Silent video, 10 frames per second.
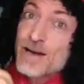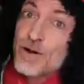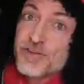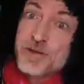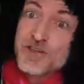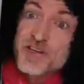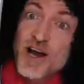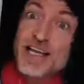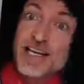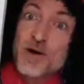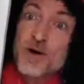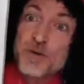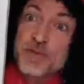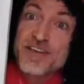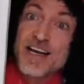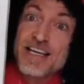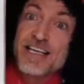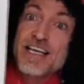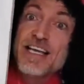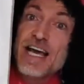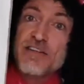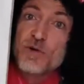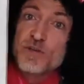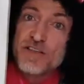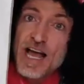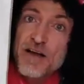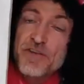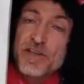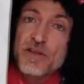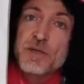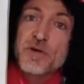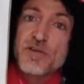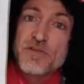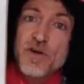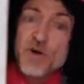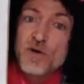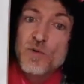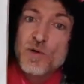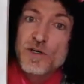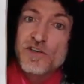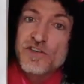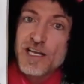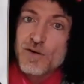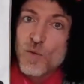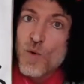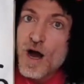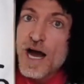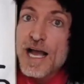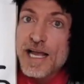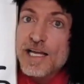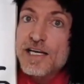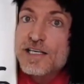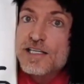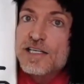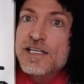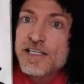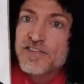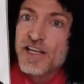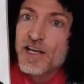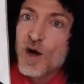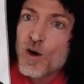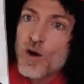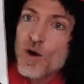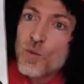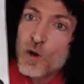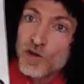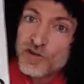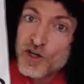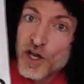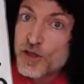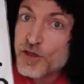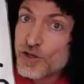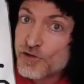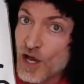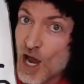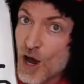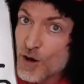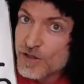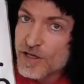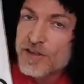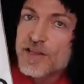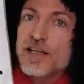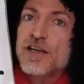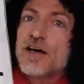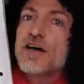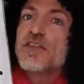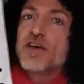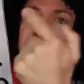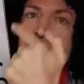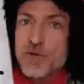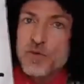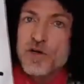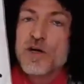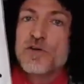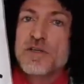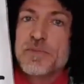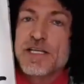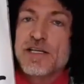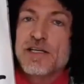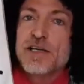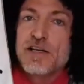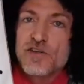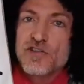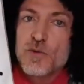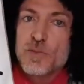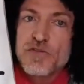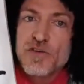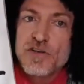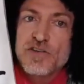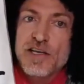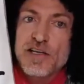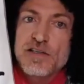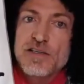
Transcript: while someone's talking i hold up a sign and everyone's laughing the people on the phone won't understand why unless i go well check this out and then the camera will go to me and i'll show me for a second